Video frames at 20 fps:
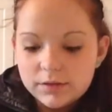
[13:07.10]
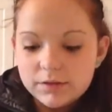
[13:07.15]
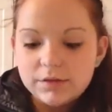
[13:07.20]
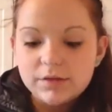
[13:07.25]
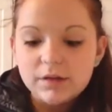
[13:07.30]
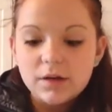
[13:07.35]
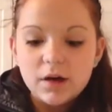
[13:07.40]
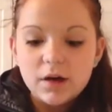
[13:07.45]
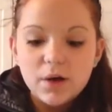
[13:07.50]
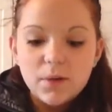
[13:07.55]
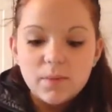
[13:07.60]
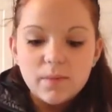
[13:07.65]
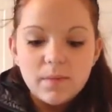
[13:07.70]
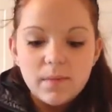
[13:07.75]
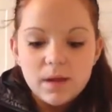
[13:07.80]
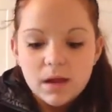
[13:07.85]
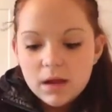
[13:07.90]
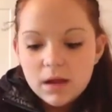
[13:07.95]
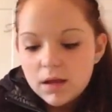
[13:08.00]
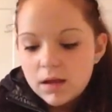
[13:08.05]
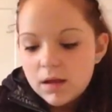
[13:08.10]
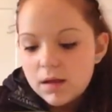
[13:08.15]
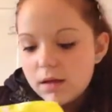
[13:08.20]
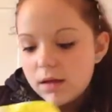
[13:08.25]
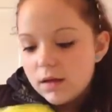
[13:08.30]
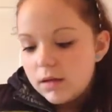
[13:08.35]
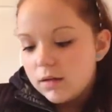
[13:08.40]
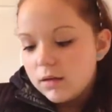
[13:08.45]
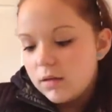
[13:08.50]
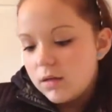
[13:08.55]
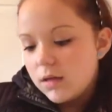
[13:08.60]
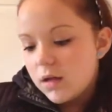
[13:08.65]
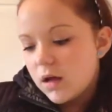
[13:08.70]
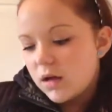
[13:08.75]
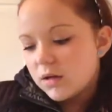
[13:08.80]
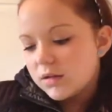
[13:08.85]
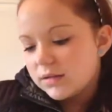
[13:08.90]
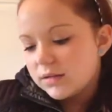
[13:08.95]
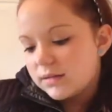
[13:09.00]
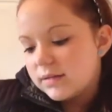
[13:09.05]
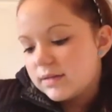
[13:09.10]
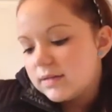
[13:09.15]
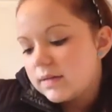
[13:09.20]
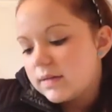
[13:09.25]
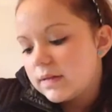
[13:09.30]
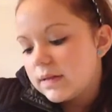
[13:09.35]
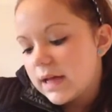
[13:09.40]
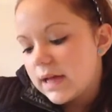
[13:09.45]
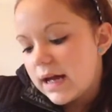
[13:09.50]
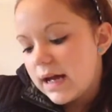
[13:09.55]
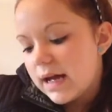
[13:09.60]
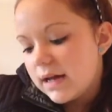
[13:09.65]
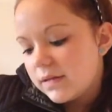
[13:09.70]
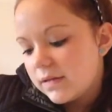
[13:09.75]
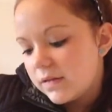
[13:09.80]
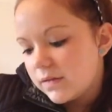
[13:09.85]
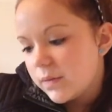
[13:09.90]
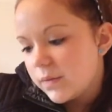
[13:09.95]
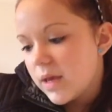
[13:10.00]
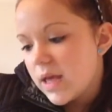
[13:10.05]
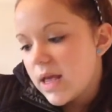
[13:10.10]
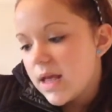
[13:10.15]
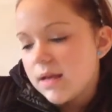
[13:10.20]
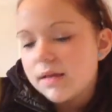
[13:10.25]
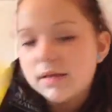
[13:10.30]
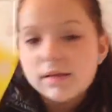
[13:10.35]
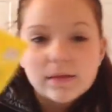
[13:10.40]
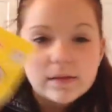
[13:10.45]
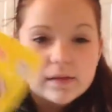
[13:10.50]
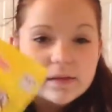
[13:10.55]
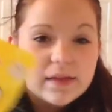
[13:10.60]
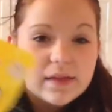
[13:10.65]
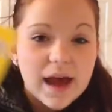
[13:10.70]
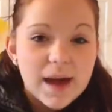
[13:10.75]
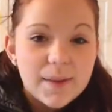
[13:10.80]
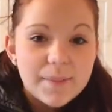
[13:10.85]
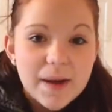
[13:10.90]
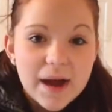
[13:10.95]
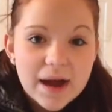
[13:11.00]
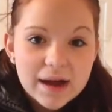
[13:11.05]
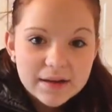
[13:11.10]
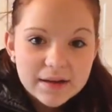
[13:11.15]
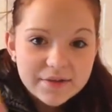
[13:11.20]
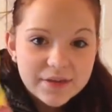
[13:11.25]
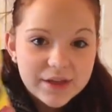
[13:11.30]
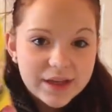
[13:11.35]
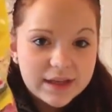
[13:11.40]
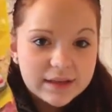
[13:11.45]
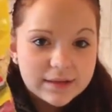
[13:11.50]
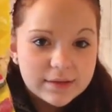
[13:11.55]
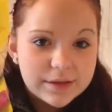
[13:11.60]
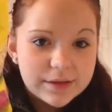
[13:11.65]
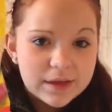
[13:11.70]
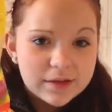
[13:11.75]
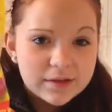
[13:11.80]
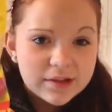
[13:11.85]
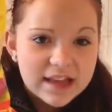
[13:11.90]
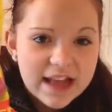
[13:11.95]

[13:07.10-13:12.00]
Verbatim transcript: some lots of sweets. That pack of these, these are